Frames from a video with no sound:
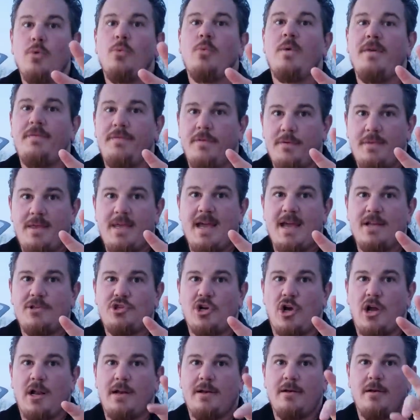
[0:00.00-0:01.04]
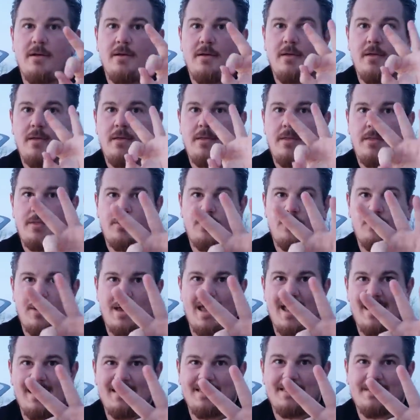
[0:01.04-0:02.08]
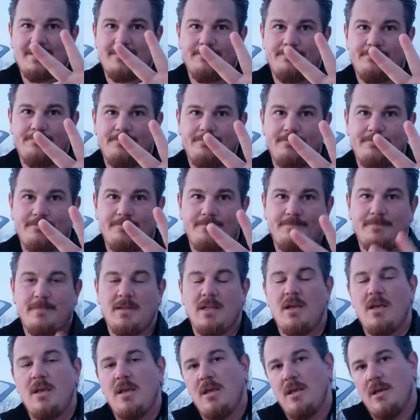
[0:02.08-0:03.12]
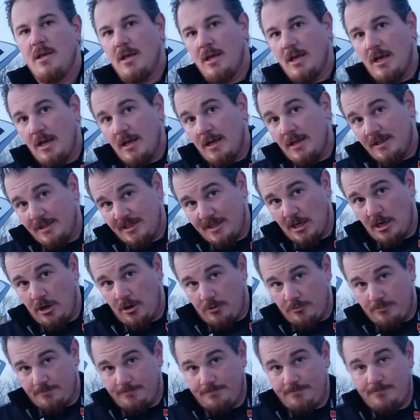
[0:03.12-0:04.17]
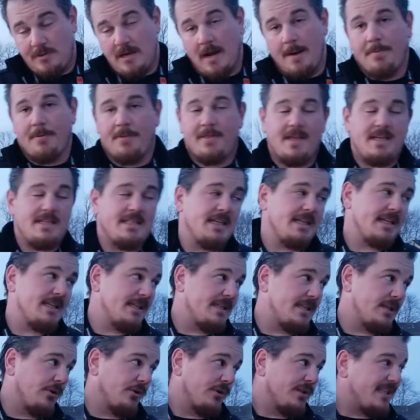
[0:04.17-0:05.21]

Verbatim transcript: We flew the Edge on 3S. Mm. So, a couple things to consider.